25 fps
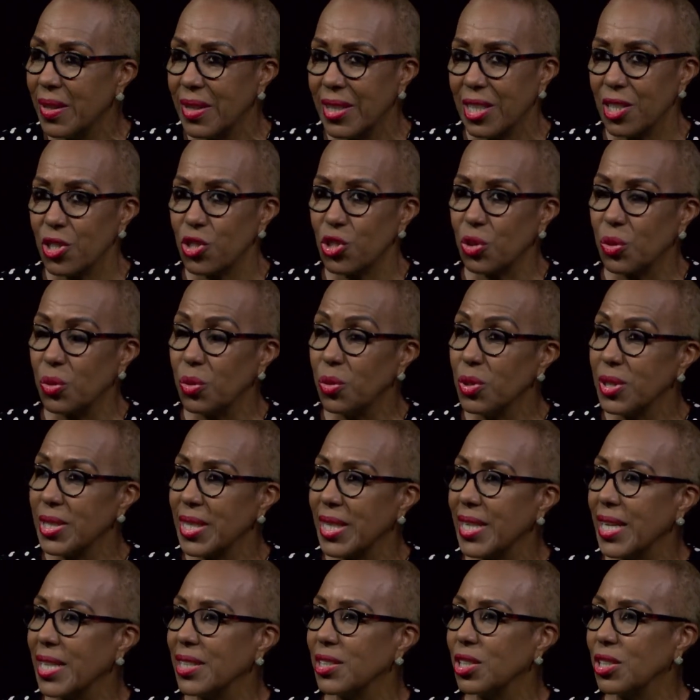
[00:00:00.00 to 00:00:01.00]
There are schools
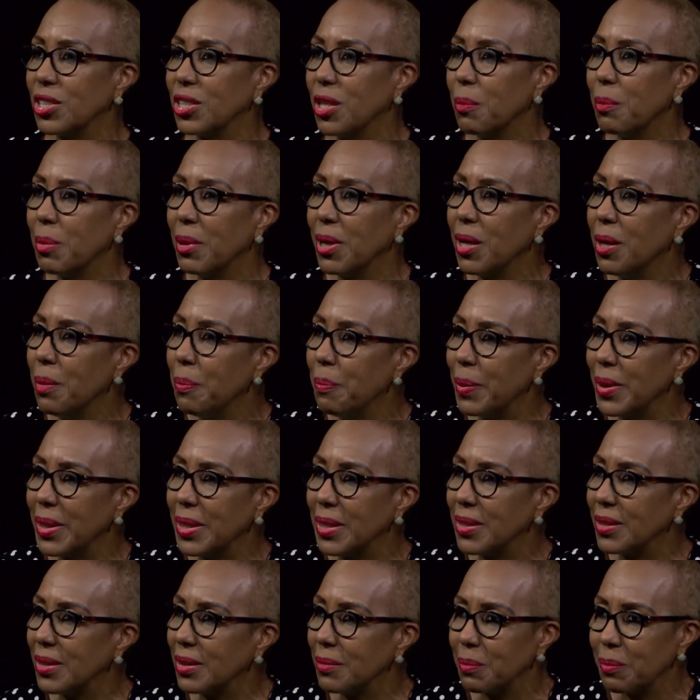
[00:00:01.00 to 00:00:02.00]
that had to double up
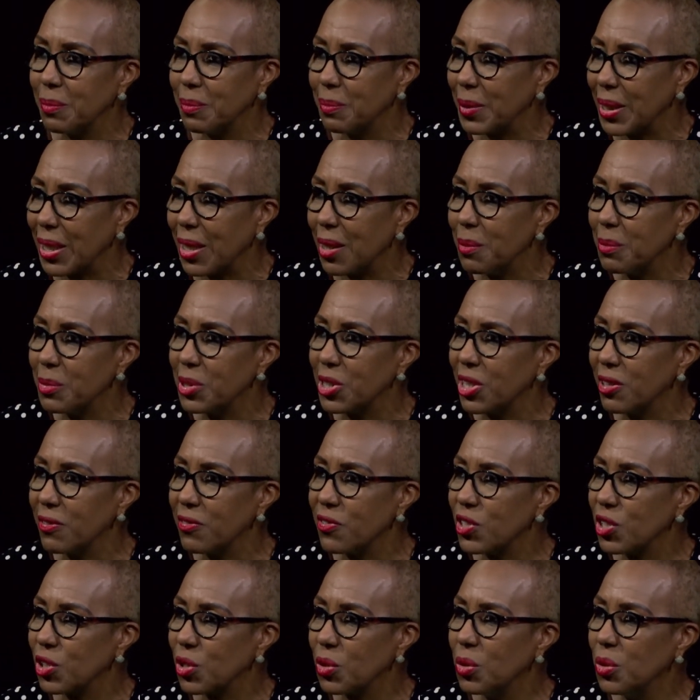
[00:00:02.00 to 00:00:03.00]
and become shift
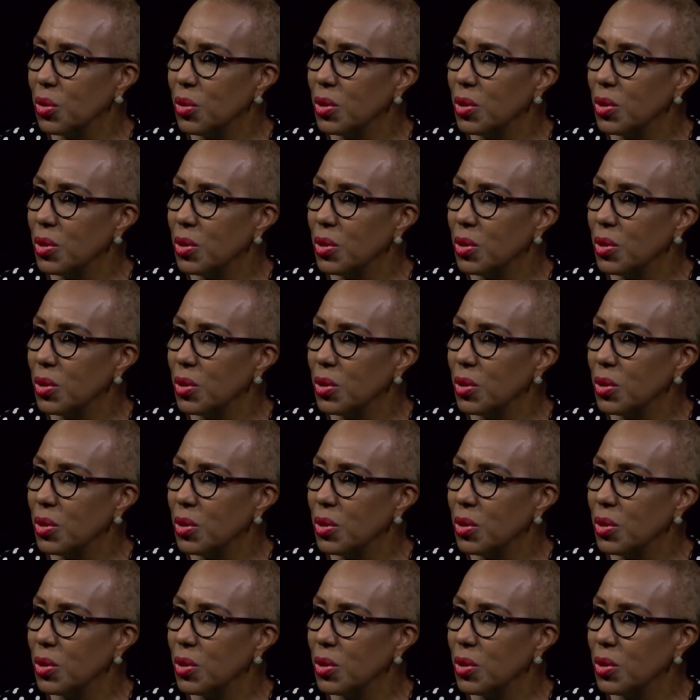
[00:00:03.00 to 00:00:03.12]
schools.